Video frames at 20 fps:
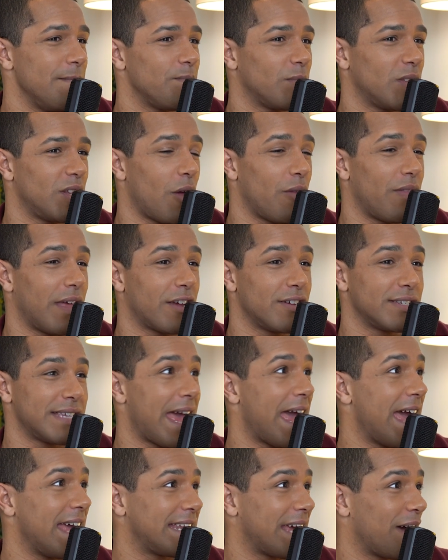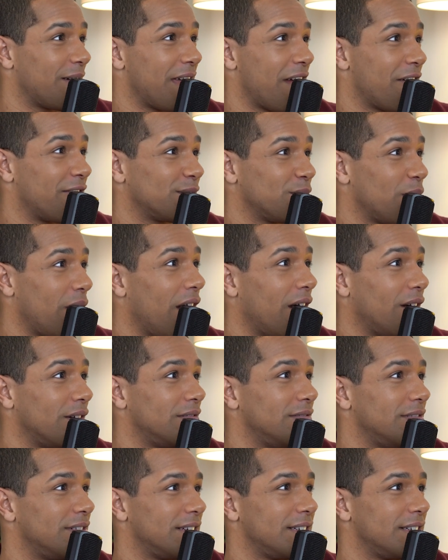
you know, because it aired out there as well.